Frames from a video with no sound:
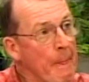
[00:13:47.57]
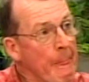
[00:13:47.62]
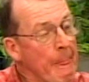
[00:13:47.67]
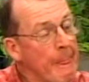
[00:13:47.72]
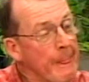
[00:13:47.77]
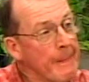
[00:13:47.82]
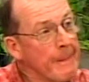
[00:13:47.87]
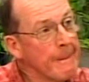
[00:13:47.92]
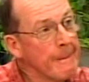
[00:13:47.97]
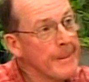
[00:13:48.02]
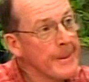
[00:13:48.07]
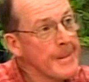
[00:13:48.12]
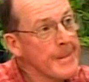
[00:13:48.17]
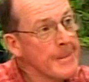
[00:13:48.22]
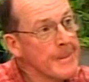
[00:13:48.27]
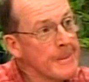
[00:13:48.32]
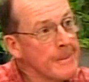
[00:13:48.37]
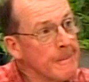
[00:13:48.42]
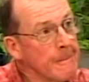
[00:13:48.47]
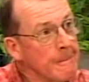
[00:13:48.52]
the town had
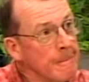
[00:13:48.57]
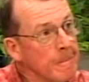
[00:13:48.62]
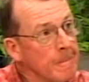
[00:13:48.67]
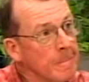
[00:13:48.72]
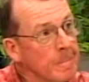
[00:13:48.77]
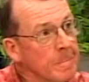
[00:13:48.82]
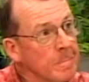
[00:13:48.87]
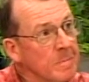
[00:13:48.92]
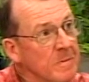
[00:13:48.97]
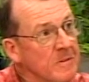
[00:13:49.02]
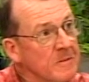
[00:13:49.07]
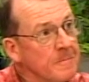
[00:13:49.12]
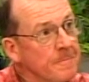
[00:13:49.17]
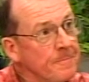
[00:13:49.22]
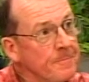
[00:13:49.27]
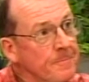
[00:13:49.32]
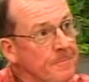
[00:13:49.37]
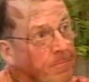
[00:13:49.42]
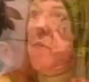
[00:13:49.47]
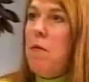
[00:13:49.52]
worked pretty
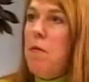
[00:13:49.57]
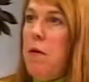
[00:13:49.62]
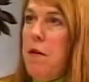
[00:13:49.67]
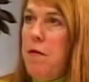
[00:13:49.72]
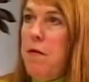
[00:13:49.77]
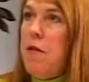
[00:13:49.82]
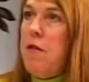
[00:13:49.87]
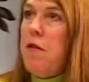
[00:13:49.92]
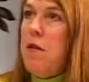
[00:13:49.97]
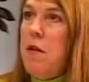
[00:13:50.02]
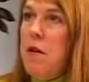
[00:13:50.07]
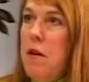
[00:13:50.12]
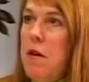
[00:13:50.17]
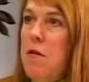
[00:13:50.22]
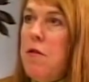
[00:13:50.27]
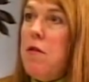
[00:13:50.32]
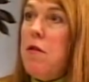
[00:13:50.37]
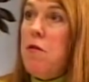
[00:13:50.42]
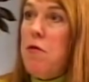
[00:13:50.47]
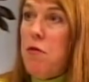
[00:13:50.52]
actively with Virginia
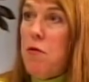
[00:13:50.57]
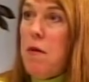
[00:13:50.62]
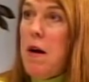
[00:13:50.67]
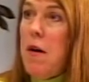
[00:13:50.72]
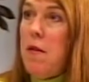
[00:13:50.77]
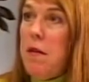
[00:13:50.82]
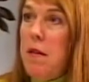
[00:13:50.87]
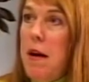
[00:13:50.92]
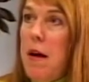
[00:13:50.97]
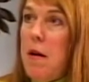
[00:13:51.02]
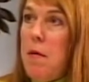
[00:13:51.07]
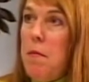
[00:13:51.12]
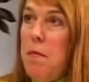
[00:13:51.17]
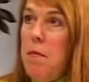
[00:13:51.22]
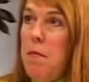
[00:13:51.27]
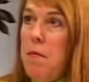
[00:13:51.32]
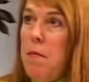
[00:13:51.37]
Houston throughout that